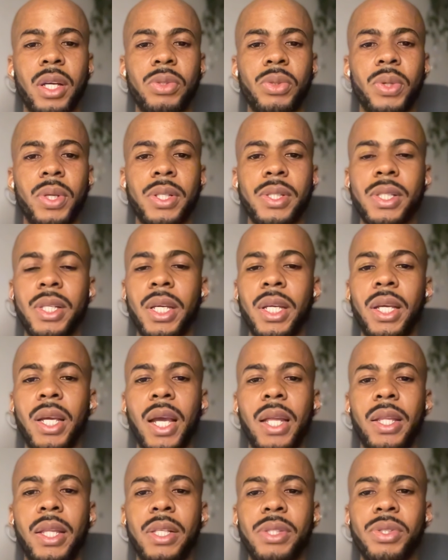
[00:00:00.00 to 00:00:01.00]
and you can see,
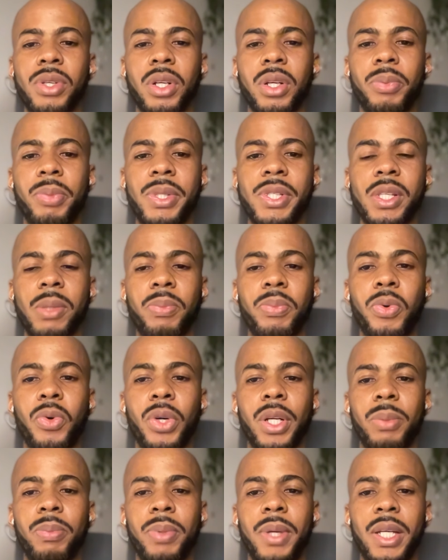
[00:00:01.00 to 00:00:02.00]
and these are going to be
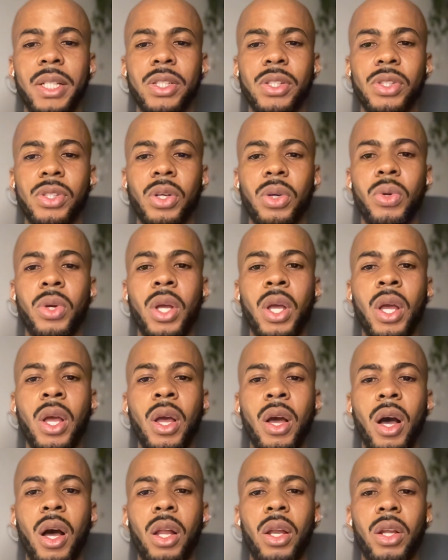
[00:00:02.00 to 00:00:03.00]
supporting pages. So
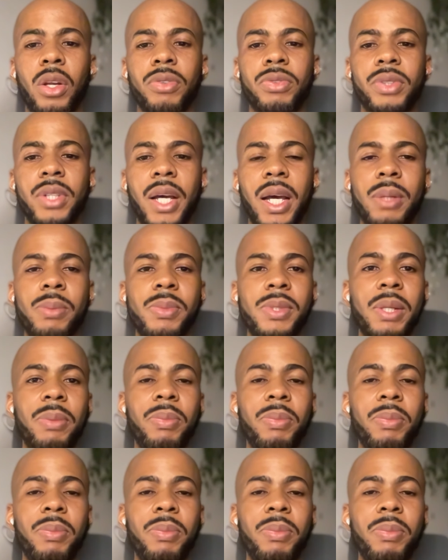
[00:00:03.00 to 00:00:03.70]
a lot of times,